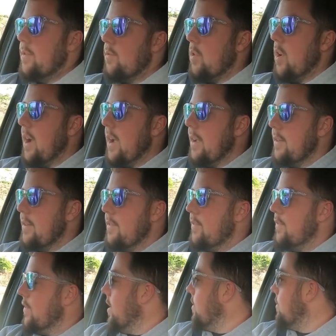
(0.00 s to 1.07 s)
Right,
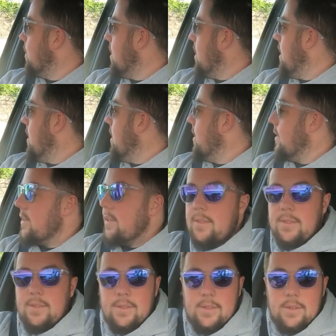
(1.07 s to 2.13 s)
first gear,
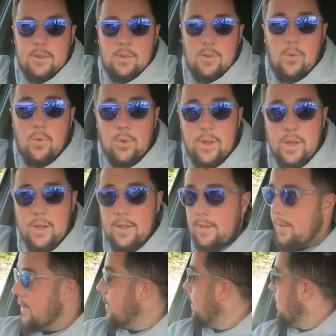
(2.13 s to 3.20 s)
corner,
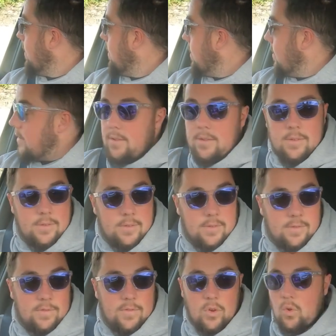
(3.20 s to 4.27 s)

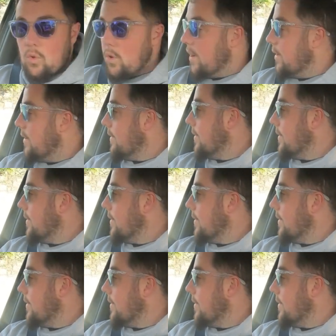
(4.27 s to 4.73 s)
floor it.